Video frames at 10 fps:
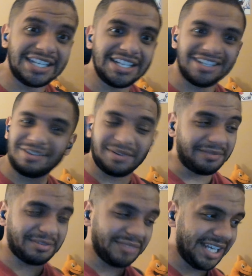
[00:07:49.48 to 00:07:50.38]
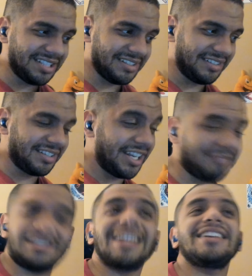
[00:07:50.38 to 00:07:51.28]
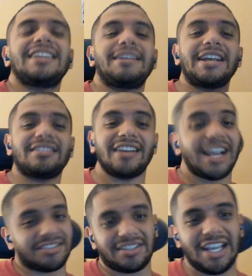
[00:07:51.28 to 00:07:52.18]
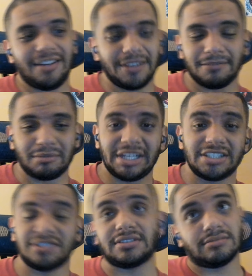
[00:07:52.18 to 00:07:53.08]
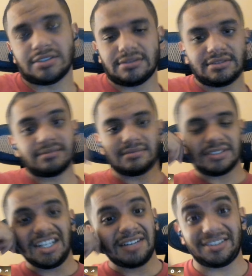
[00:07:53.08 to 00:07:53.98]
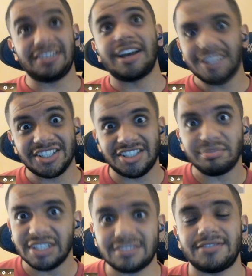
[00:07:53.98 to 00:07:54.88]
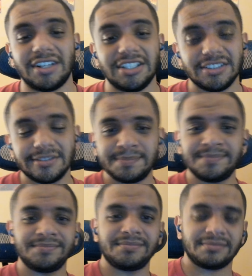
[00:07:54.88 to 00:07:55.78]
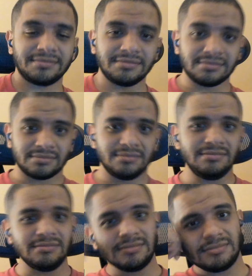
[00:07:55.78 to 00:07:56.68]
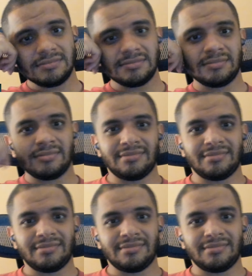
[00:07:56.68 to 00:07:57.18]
Well, from Legends. If they if that's the actual canon thing from Legends, then uh, still I think shiblet's funnier. How original.